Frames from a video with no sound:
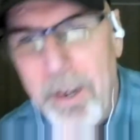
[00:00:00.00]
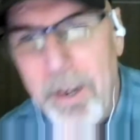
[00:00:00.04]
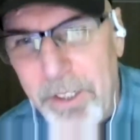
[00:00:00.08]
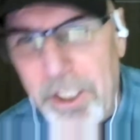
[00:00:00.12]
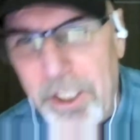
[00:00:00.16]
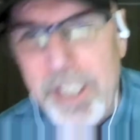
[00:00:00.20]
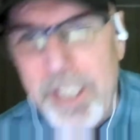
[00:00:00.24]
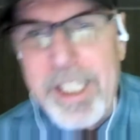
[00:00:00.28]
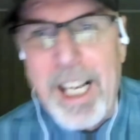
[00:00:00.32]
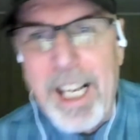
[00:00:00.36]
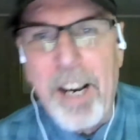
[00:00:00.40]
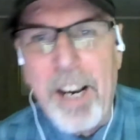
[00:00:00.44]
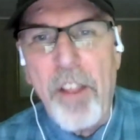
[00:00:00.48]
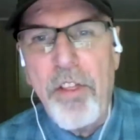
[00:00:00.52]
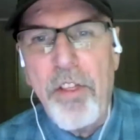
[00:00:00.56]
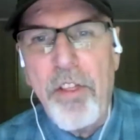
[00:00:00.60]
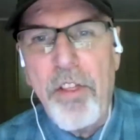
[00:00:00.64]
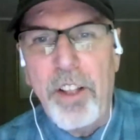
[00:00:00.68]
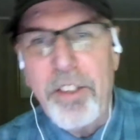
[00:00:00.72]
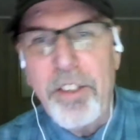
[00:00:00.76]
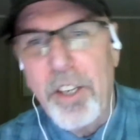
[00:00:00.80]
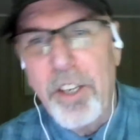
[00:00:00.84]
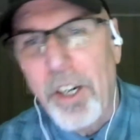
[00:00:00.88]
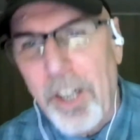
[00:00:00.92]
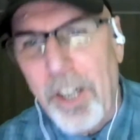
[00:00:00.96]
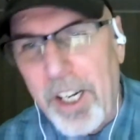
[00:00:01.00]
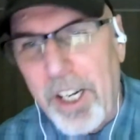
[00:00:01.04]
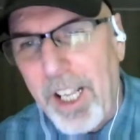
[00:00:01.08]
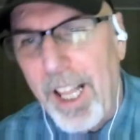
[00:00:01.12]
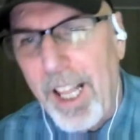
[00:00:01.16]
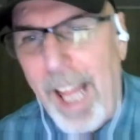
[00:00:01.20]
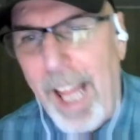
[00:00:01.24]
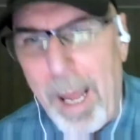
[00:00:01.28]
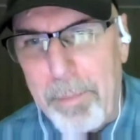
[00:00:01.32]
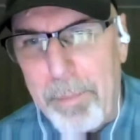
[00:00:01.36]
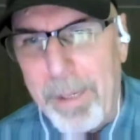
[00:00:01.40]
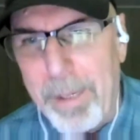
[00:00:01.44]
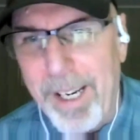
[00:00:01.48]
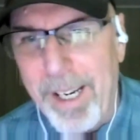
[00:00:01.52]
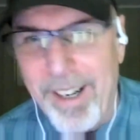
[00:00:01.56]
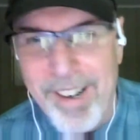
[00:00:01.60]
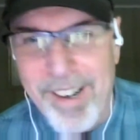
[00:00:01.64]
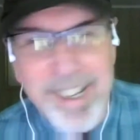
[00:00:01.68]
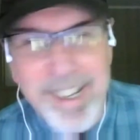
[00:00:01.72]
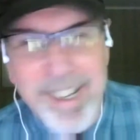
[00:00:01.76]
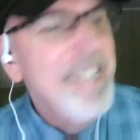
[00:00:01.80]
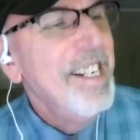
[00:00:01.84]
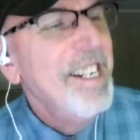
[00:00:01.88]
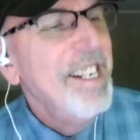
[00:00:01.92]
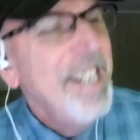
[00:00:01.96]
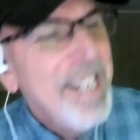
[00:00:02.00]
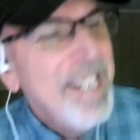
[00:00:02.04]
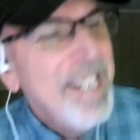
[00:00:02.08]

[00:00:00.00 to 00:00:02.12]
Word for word: mm-hmm. just had a thunderclap here